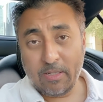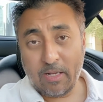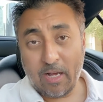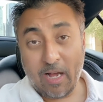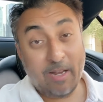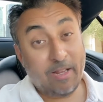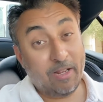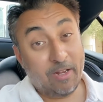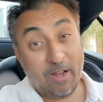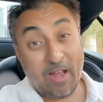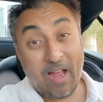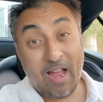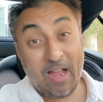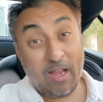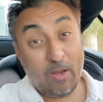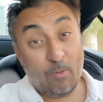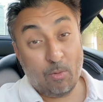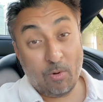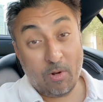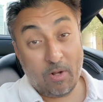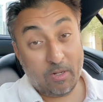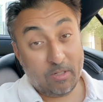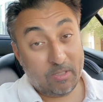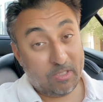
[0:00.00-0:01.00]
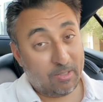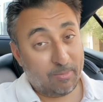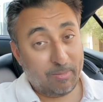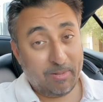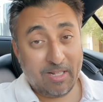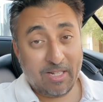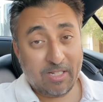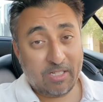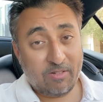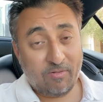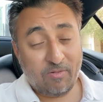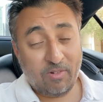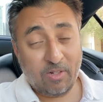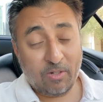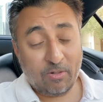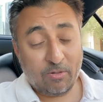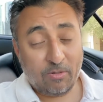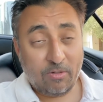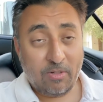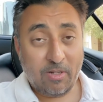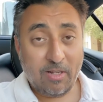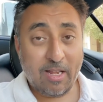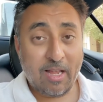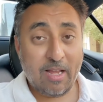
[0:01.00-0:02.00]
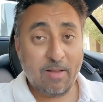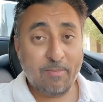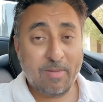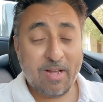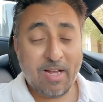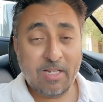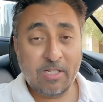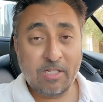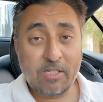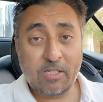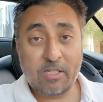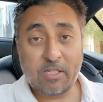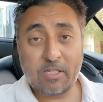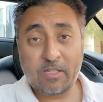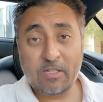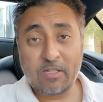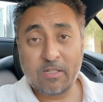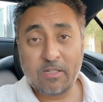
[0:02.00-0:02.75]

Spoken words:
I don't know how it works. I mean, that's a real layman's